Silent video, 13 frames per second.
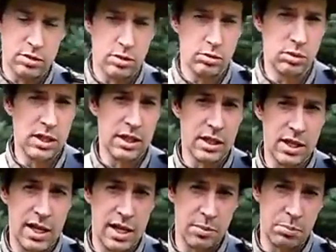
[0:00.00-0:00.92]
you do a lot of
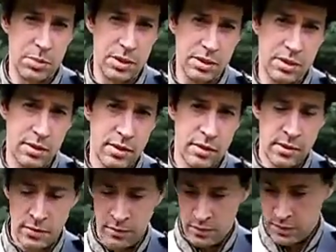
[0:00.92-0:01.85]
camping.
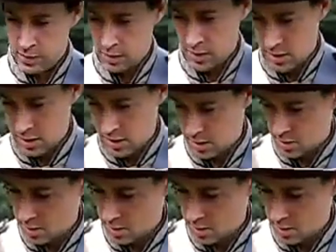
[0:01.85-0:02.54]
And